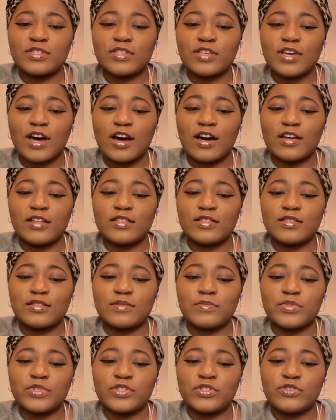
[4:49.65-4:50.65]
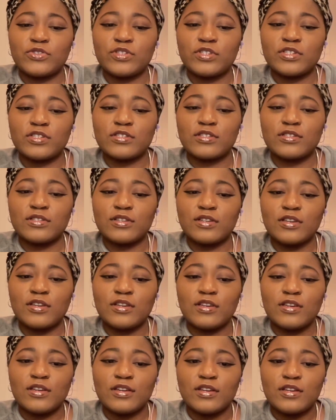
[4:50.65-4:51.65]
Aunt Petunia.
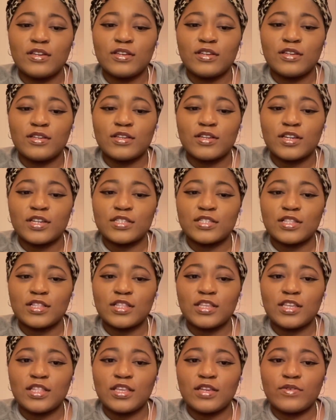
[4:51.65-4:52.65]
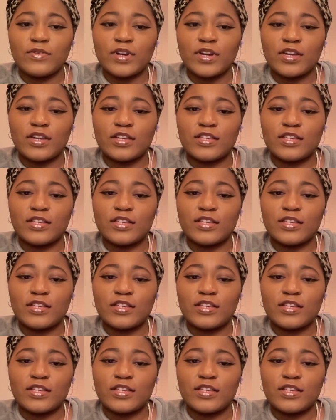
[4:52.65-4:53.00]
Because of Lily, right?